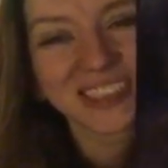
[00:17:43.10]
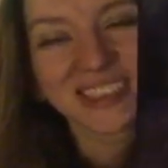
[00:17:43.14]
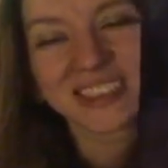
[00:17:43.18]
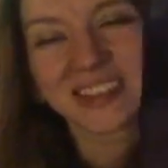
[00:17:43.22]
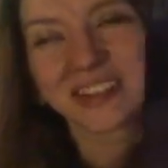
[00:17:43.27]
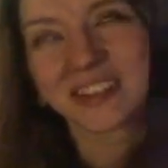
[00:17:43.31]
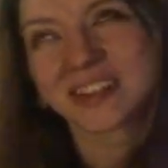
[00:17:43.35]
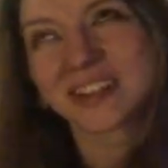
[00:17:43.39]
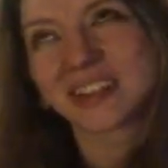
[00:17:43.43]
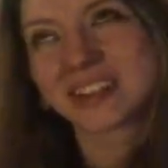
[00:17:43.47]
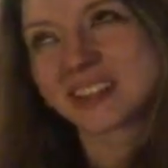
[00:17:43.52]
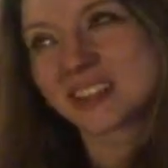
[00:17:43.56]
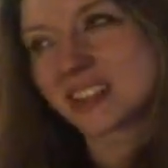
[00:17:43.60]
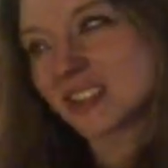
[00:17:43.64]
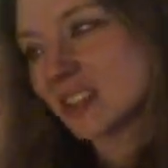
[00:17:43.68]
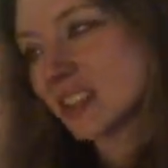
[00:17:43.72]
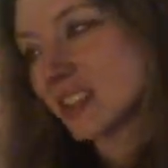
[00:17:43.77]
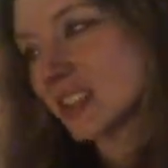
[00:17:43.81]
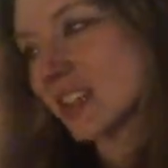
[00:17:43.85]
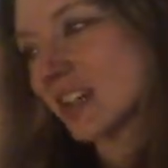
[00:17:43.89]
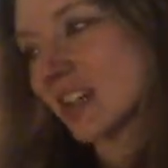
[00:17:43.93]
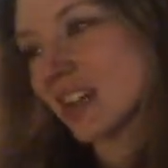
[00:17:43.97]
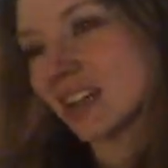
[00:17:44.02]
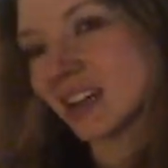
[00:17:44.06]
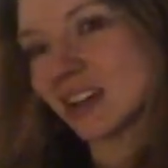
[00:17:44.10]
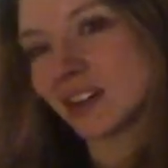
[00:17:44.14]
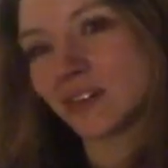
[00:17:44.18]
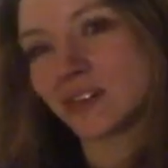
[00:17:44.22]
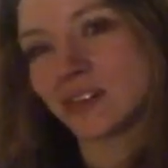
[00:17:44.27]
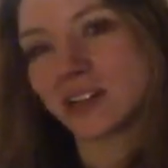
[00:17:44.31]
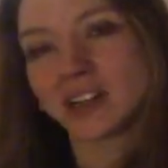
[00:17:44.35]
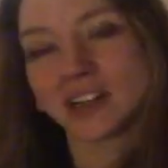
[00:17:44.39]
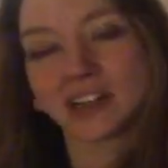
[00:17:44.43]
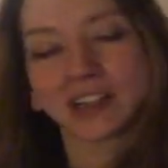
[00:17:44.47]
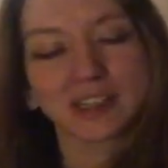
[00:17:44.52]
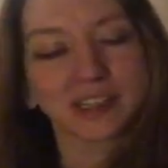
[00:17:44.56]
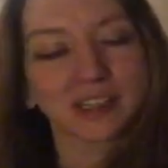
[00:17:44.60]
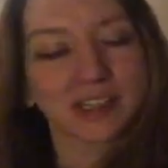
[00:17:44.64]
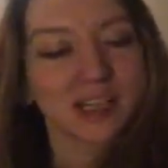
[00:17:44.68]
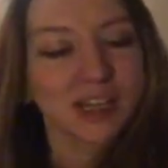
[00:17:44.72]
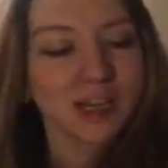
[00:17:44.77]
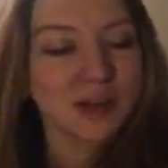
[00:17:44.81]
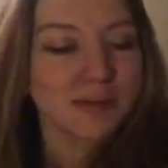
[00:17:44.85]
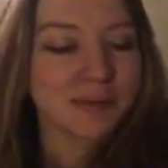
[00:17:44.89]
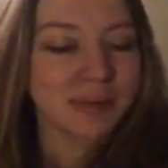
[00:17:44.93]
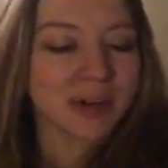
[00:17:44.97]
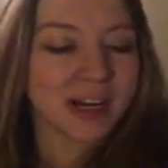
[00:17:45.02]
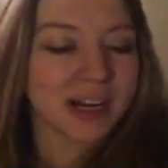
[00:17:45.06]
So here's the second one,
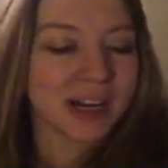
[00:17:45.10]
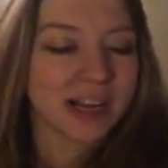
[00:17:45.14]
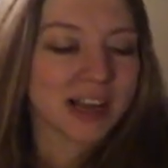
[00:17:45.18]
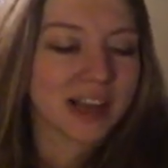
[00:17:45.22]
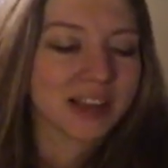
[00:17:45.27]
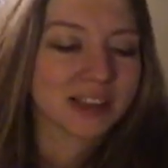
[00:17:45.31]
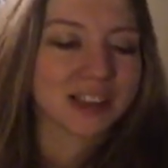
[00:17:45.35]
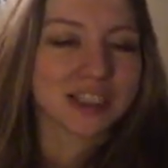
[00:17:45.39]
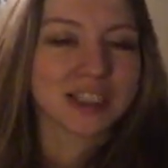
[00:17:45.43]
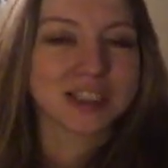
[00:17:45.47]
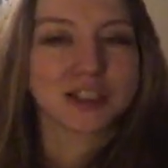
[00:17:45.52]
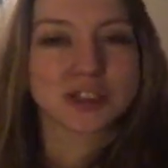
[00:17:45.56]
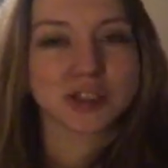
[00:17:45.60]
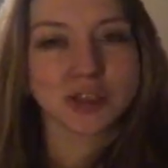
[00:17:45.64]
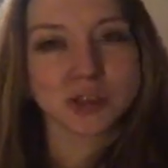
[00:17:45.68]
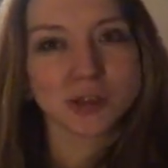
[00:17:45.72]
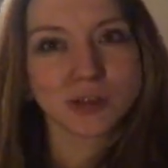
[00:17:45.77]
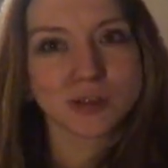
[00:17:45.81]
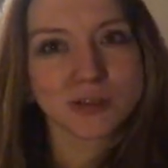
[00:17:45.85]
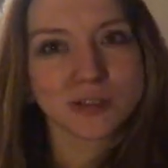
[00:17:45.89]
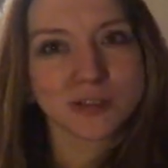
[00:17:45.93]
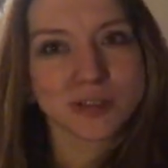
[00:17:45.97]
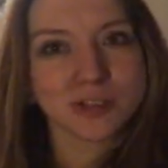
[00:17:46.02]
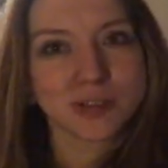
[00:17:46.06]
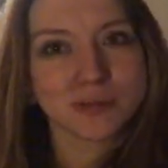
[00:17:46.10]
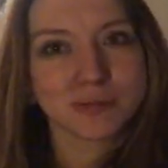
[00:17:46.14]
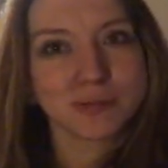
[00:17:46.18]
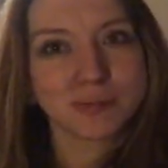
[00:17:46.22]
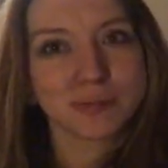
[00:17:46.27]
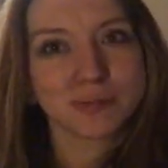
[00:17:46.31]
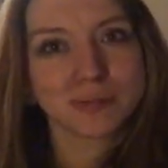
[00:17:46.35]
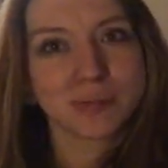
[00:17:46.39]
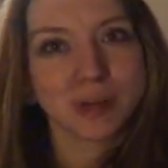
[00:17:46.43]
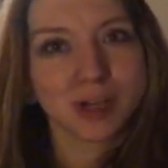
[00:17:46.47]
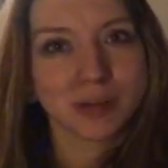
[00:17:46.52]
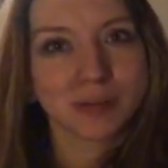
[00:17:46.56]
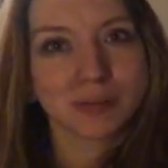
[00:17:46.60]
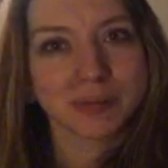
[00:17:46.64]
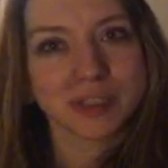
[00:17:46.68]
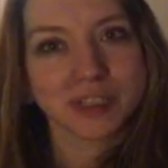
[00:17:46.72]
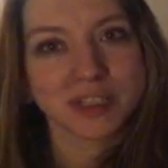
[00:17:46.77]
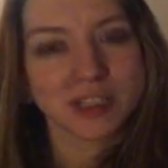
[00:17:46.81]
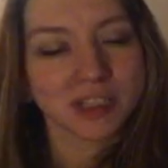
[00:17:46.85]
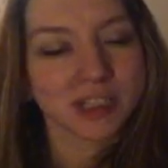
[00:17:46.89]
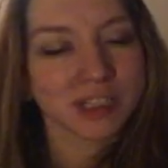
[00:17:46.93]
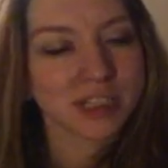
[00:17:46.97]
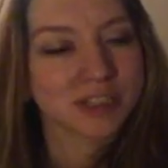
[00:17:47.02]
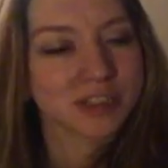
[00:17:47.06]
but I got these used
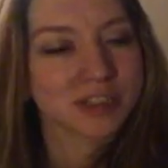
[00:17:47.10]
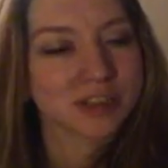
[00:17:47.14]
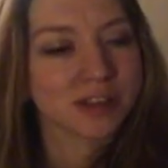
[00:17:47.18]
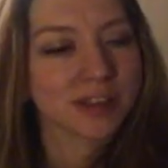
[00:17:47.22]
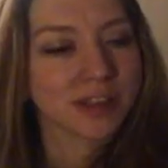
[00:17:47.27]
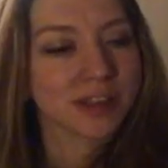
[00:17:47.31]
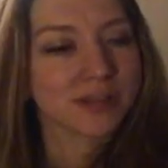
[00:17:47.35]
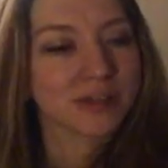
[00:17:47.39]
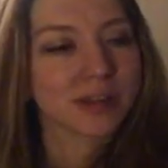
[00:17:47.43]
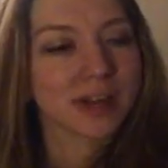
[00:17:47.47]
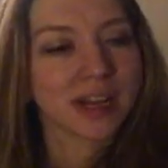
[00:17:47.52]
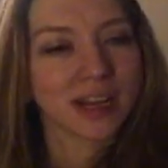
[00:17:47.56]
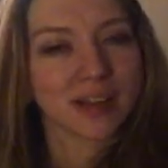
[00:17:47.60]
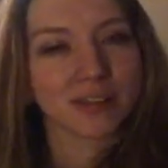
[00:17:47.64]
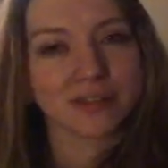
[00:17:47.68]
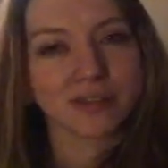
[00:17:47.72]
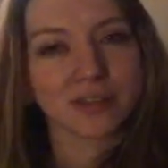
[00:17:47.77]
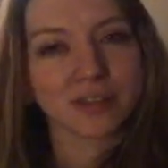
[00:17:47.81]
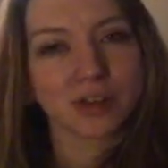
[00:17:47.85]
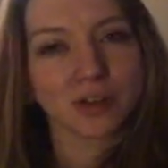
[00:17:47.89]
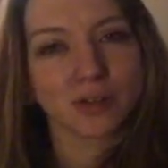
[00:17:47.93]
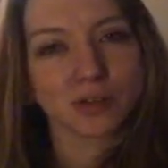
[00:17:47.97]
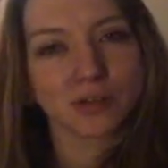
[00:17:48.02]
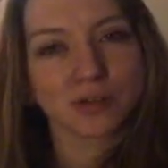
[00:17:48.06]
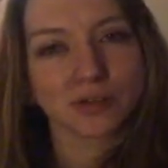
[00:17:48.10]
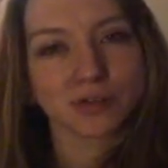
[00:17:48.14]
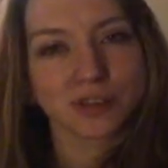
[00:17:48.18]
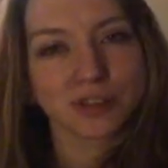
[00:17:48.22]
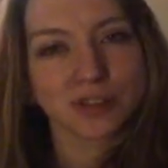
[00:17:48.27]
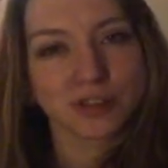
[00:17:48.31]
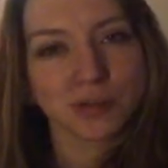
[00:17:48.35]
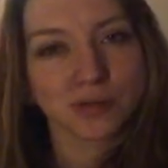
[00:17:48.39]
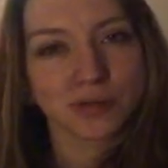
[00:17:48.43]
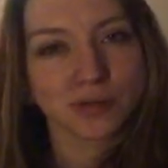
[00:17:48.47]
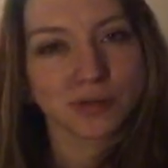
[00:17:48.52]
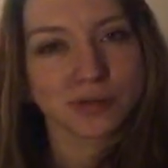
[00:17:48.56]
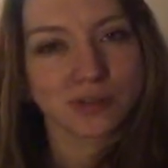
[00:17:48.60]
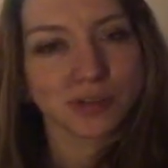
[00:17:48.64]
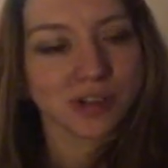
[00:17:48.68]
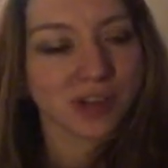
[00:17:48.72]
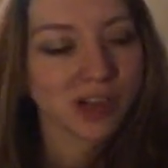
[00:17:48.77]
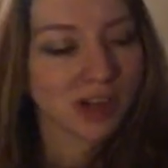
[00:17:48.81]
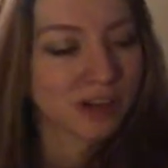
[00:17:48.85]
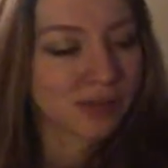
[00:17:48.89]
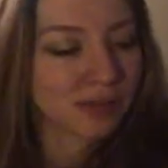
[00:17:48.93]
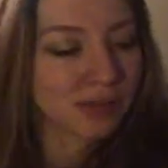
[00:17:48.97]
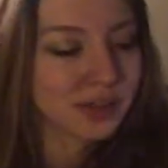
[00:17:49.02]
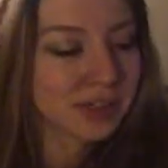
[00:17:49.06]
purposely so they would have the old school
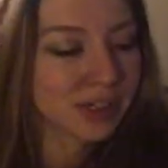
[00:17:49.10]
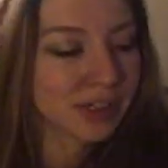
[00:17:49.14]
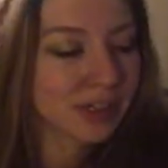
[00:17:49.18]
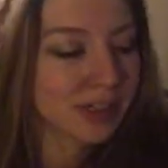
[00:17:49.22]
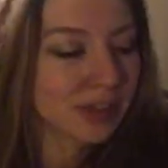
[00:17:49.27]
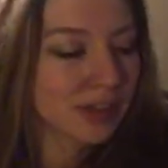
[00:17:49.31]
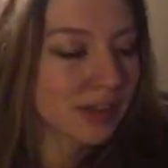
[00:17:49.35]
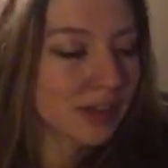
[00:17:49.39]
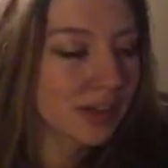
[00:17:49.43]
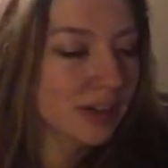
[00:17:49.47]
cover